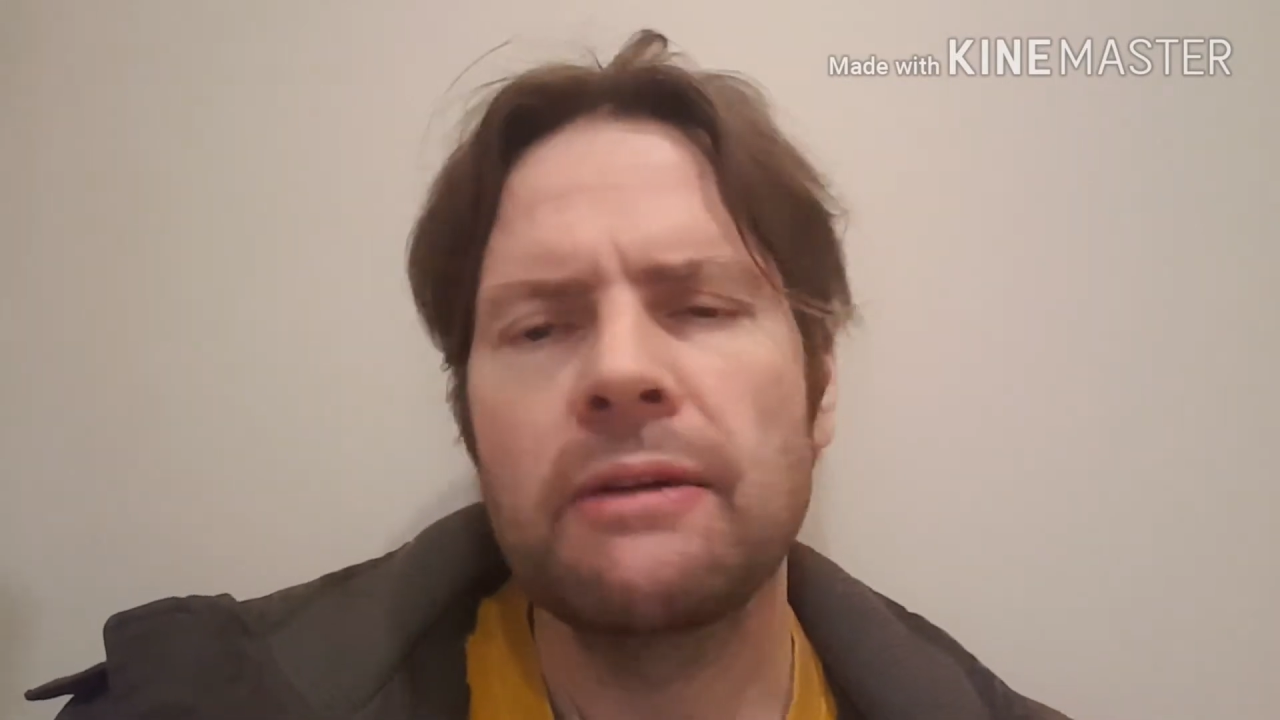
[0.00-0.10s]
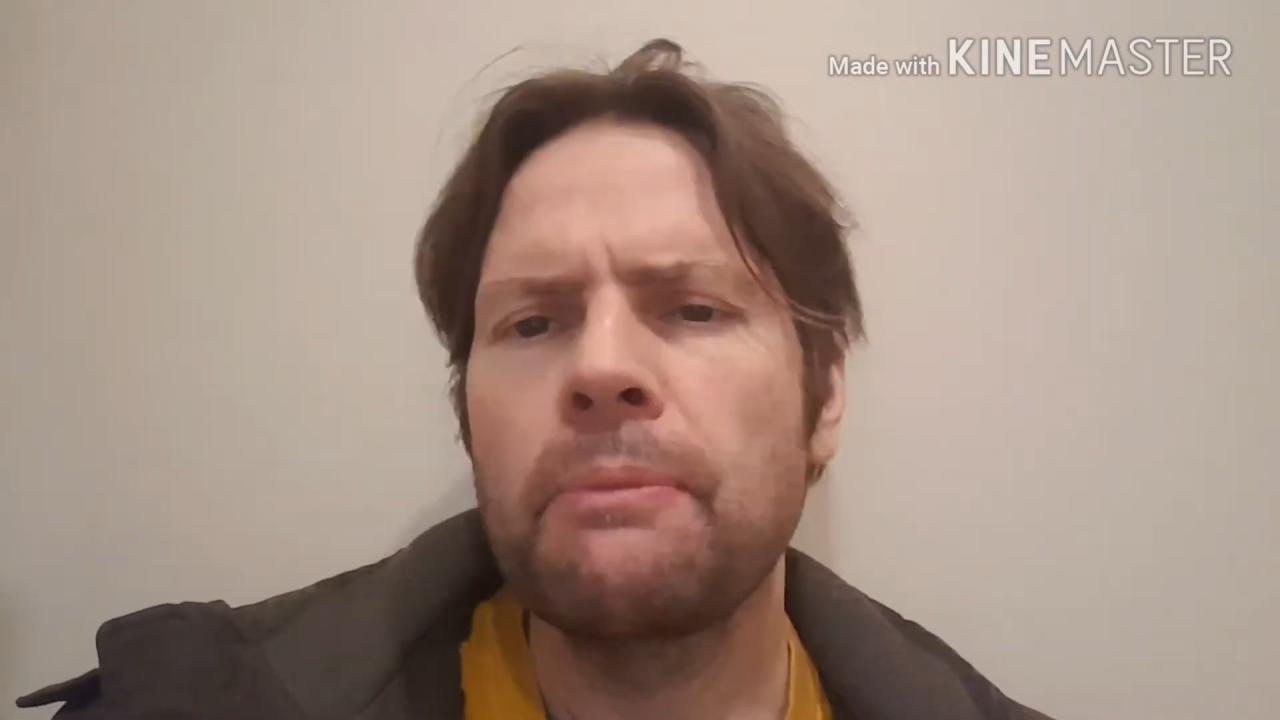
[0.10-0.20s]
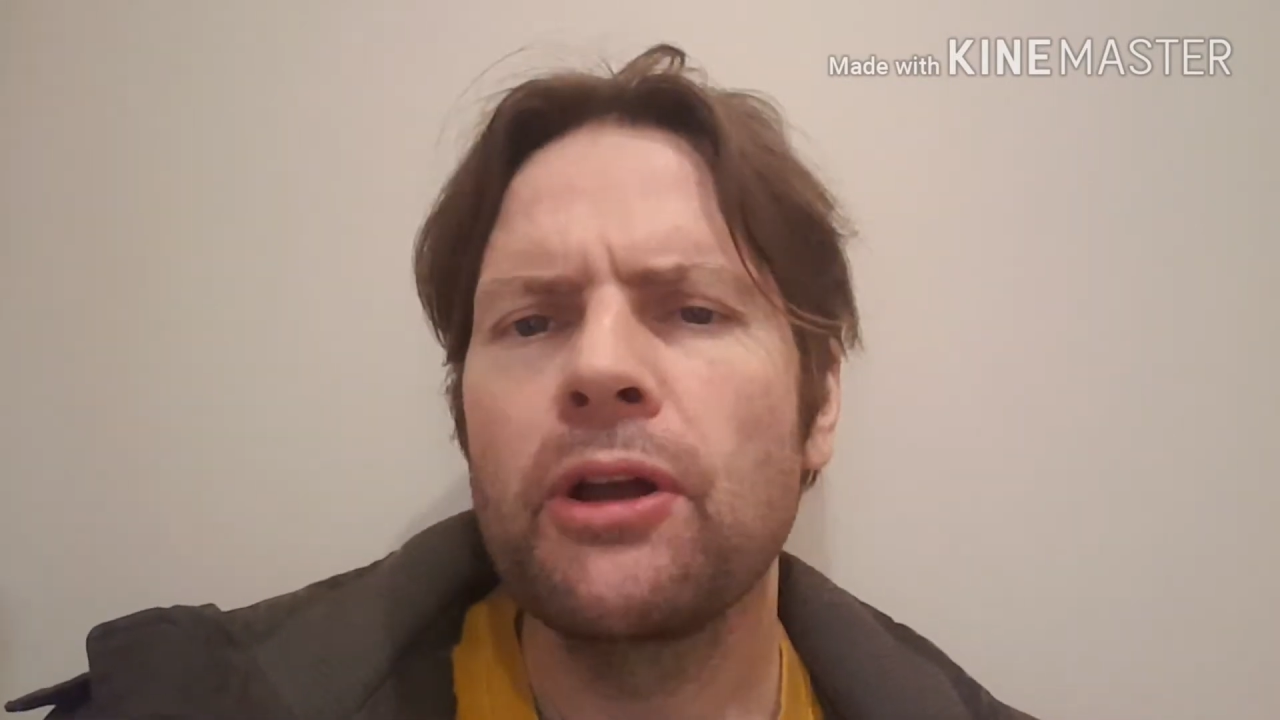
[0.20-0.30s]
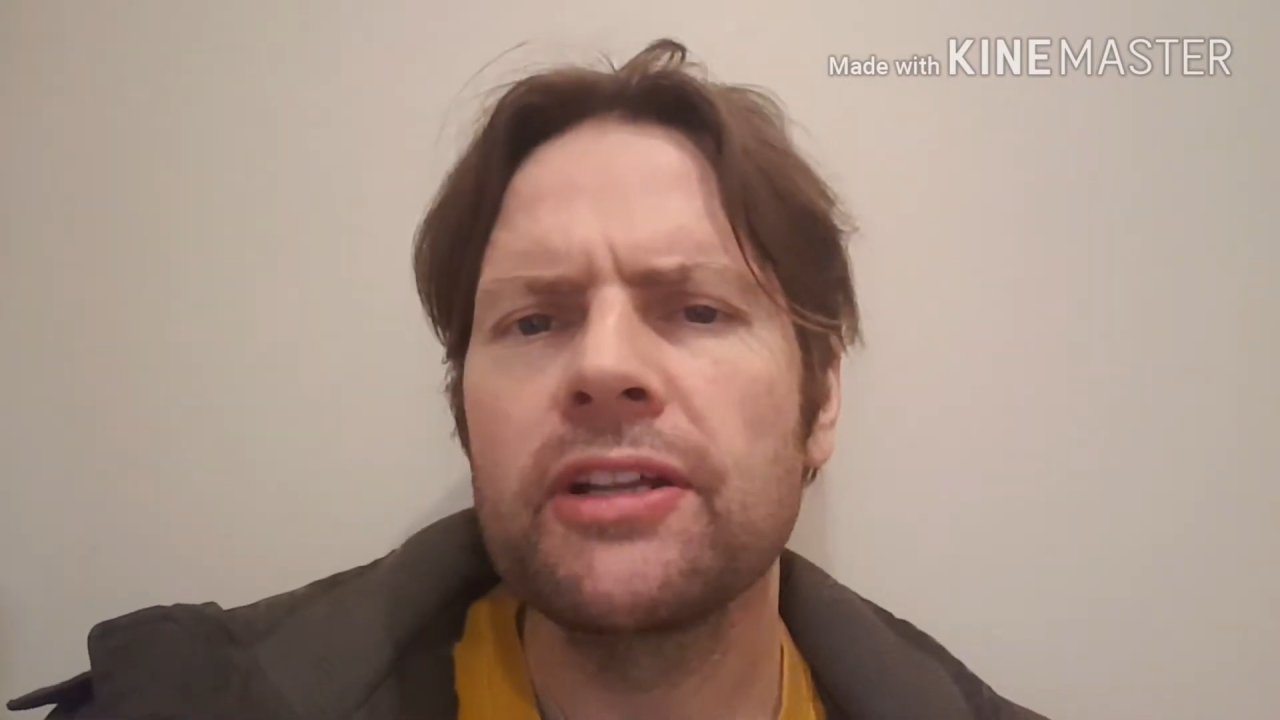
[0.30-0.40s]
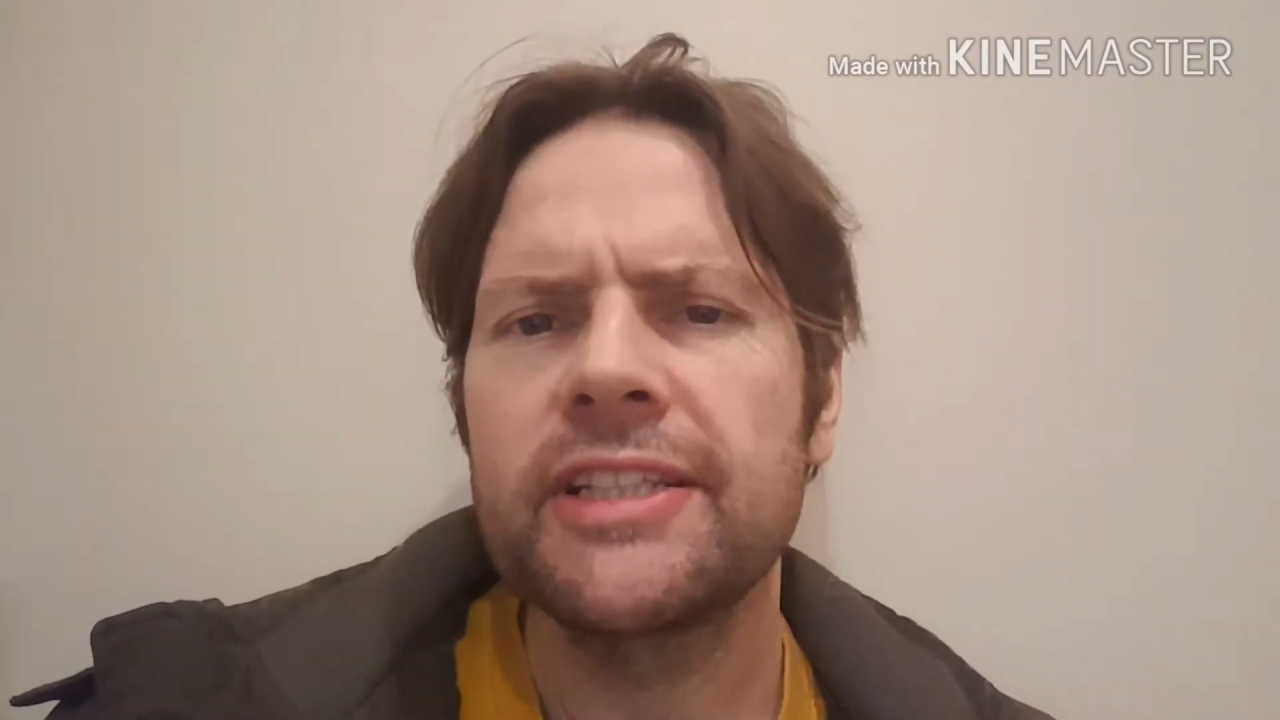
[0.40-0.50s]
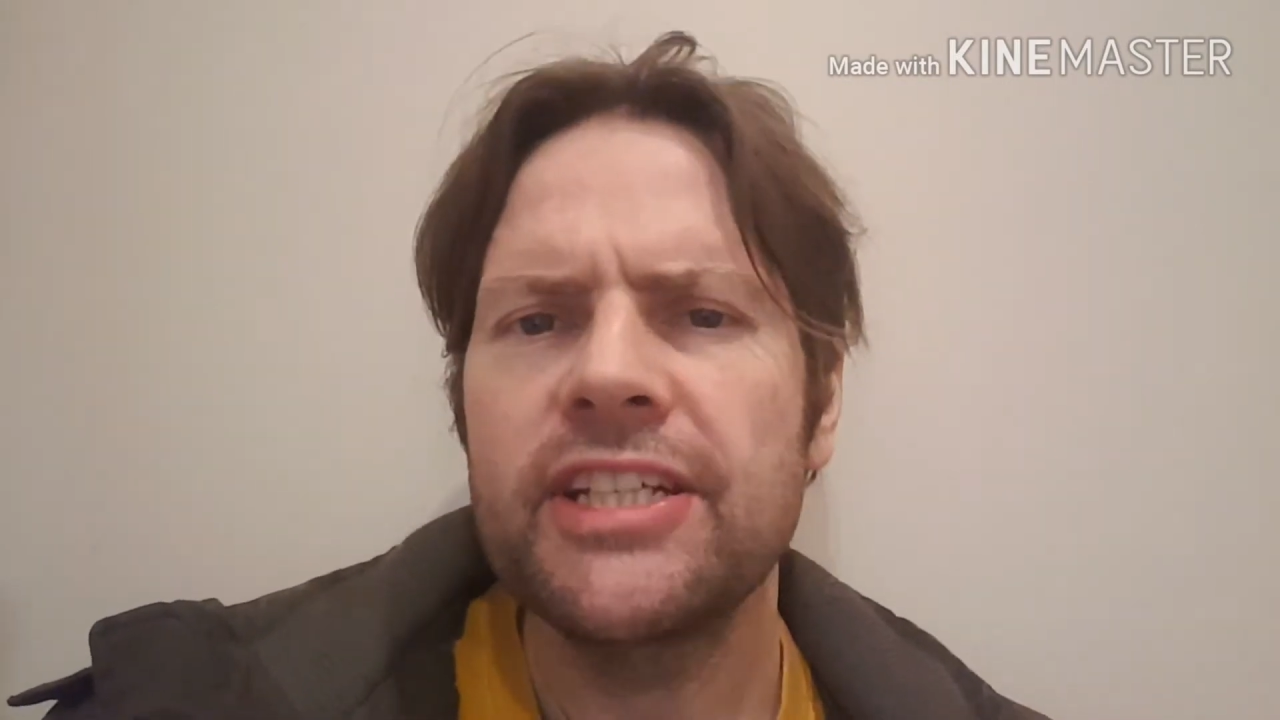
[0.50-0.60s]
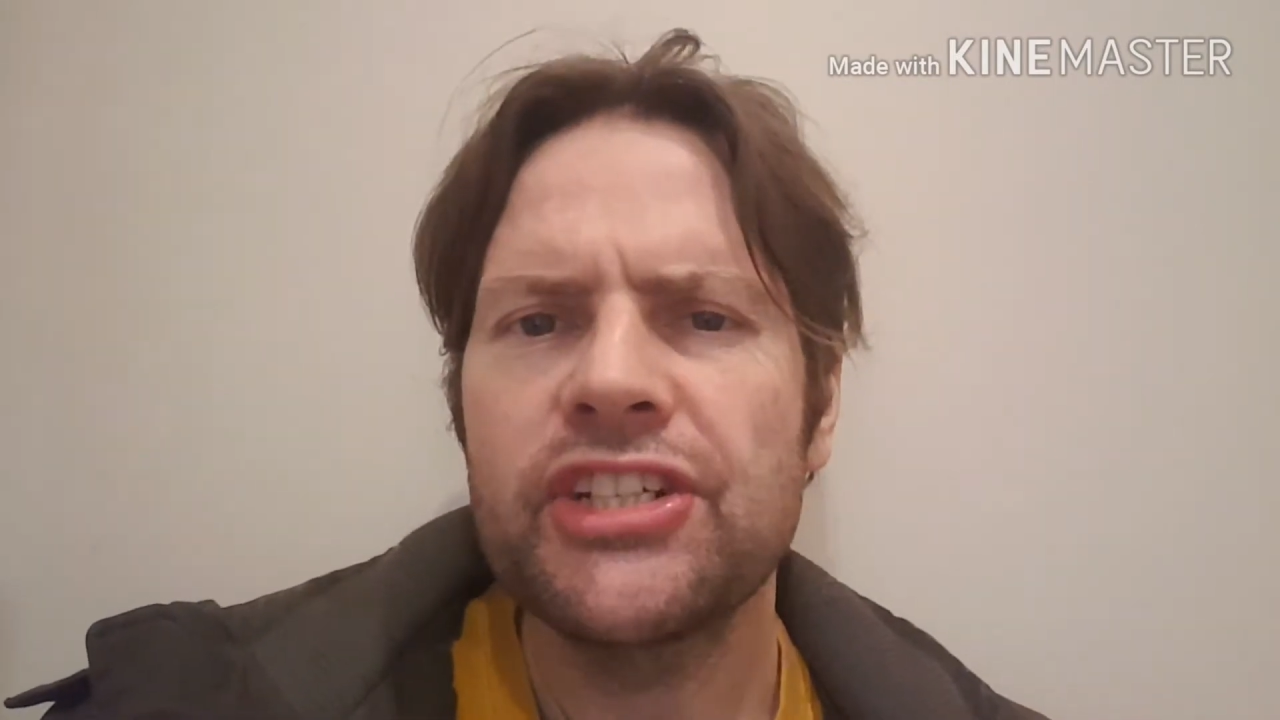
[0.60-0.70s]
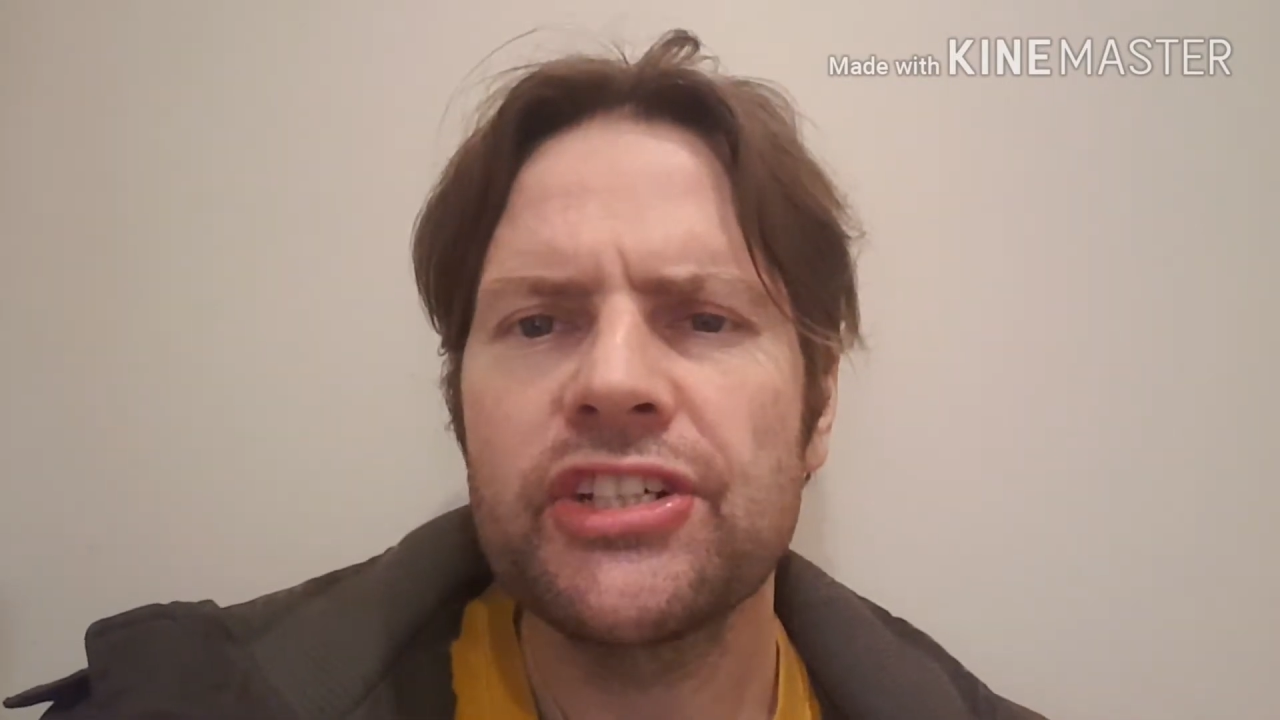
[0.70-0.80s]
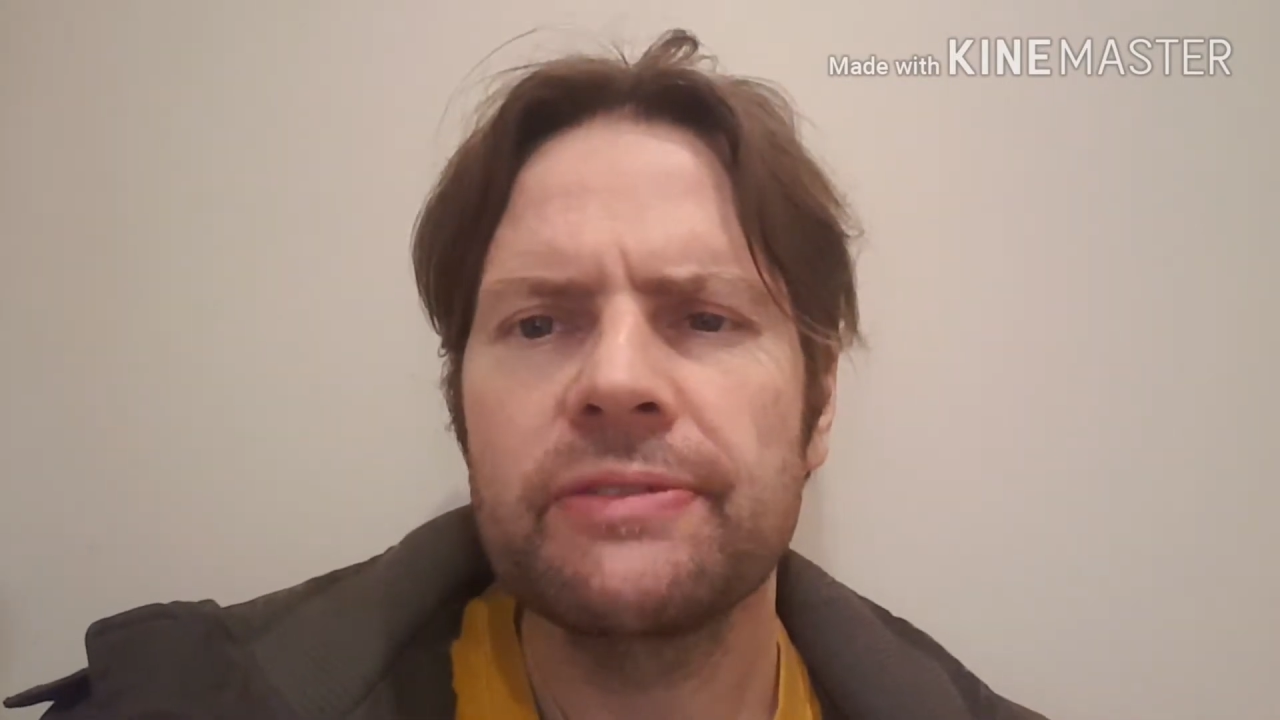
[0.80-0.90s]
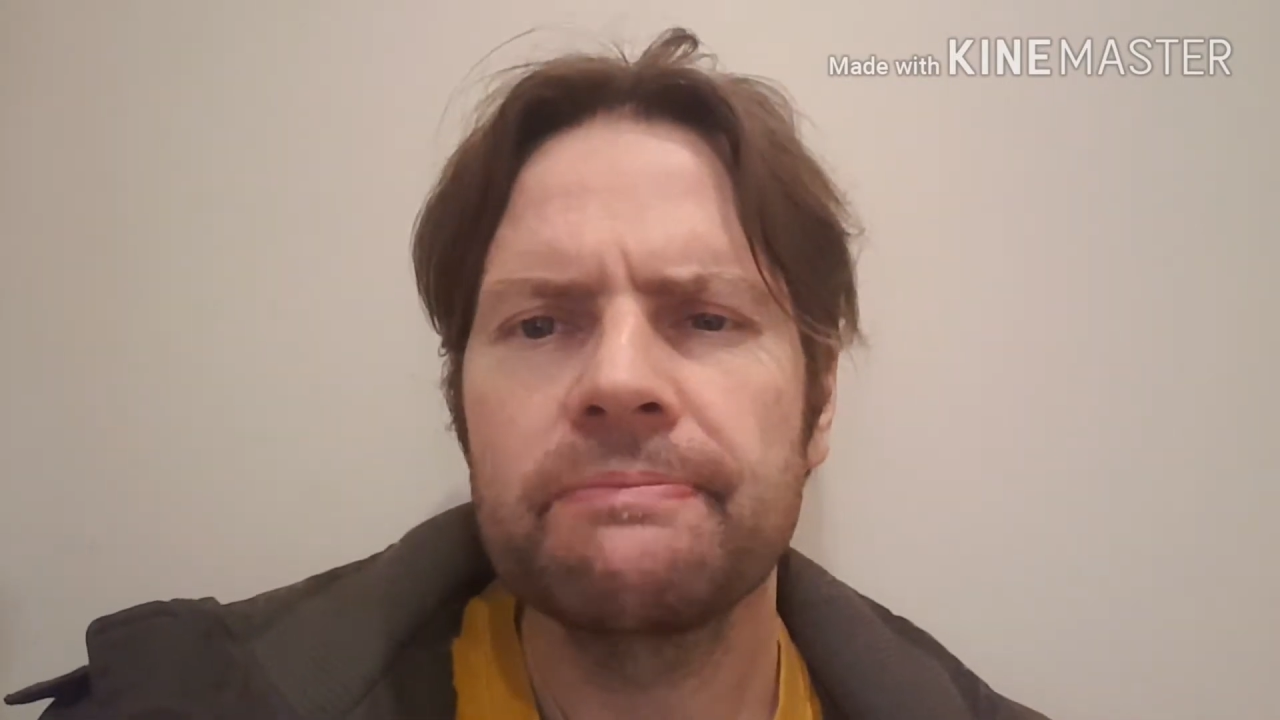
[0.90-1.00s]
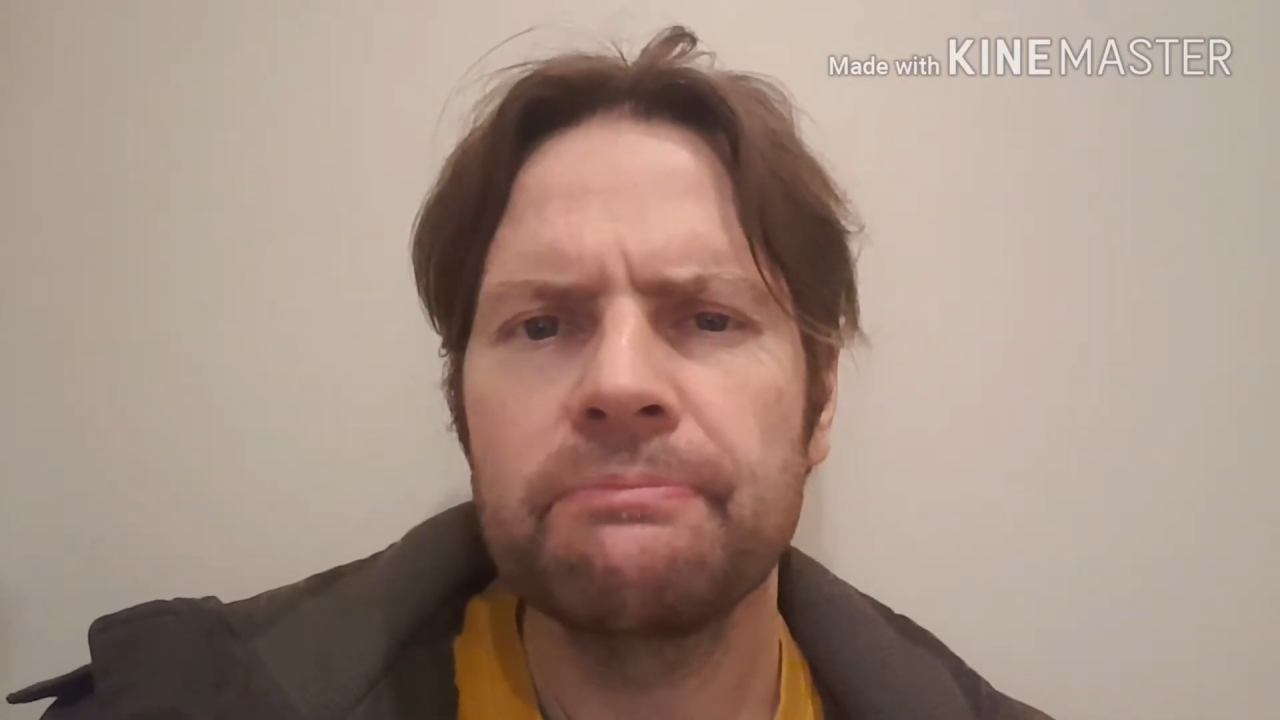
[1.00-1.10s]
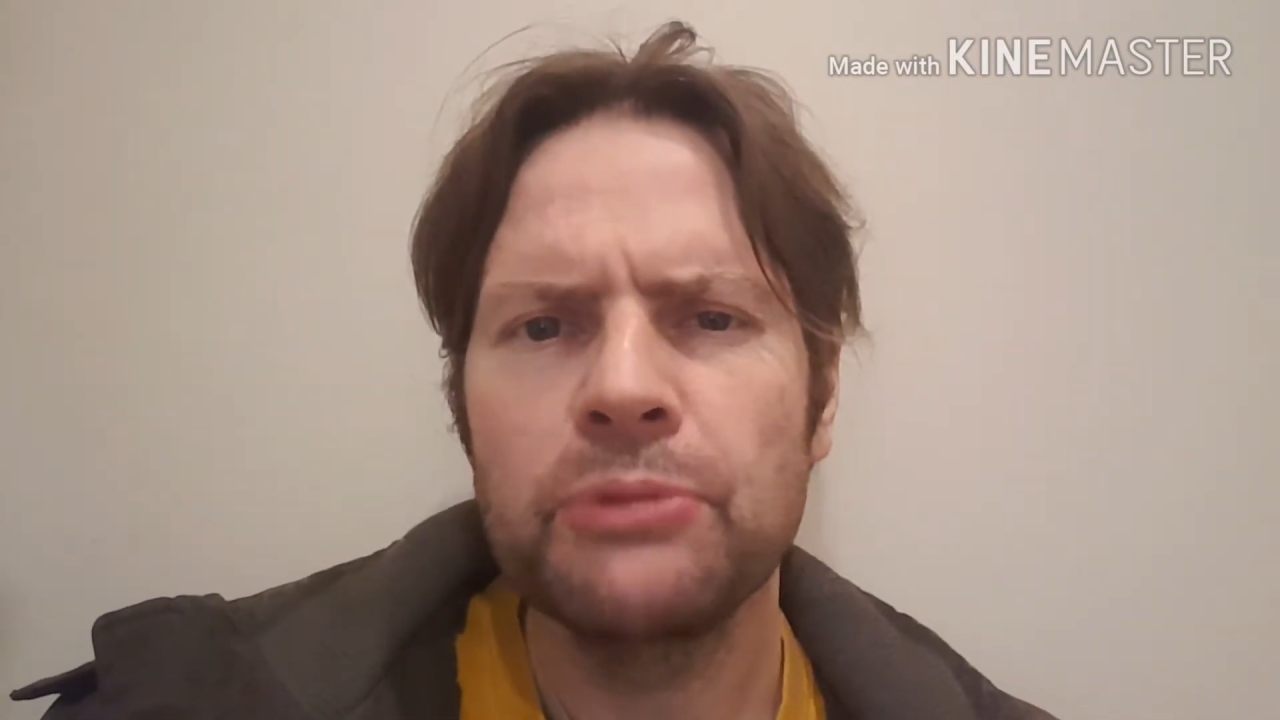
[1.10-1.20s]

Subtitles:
Politician.